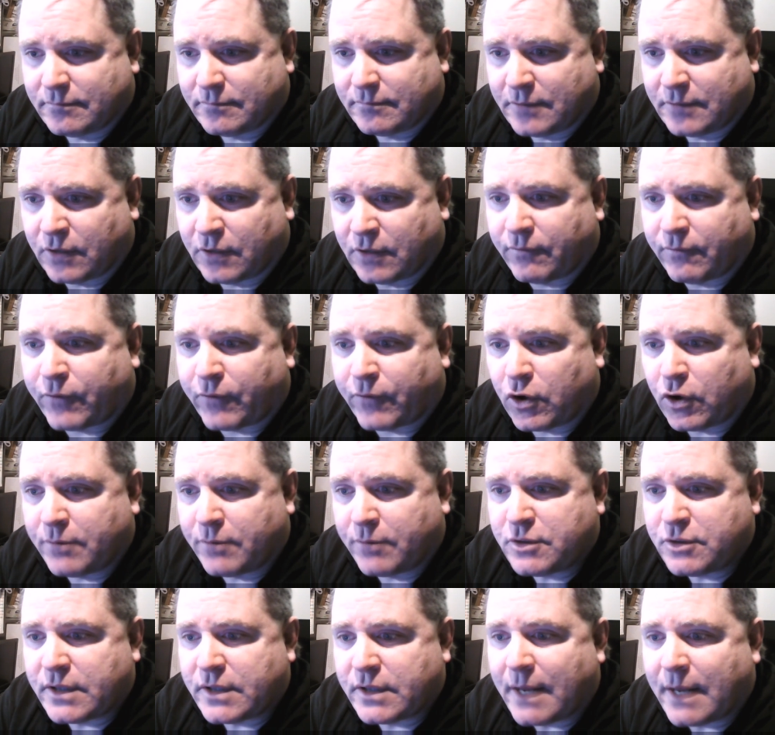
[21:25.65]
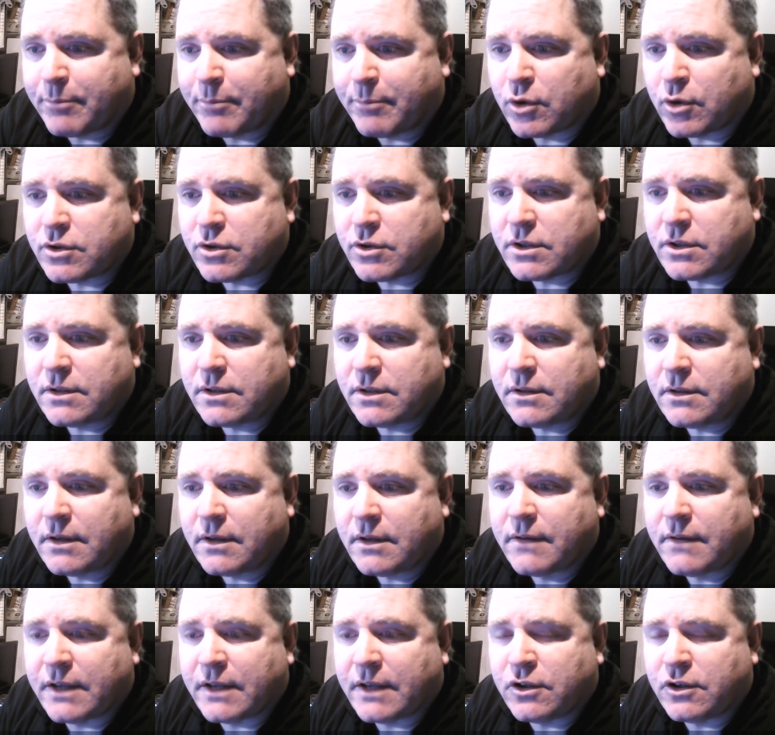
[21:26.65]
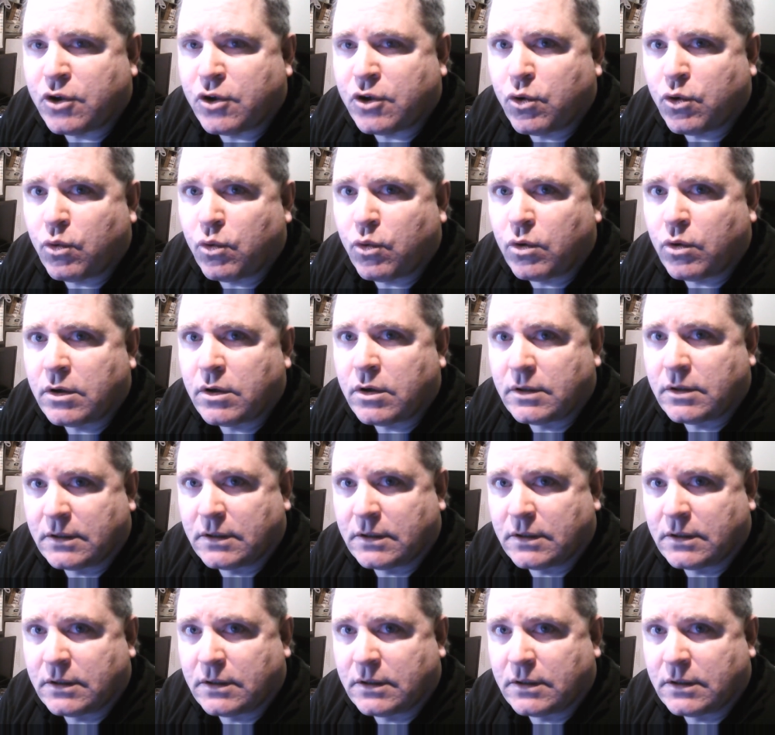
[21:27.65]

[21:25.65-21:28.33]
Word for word: confirmed to that person that you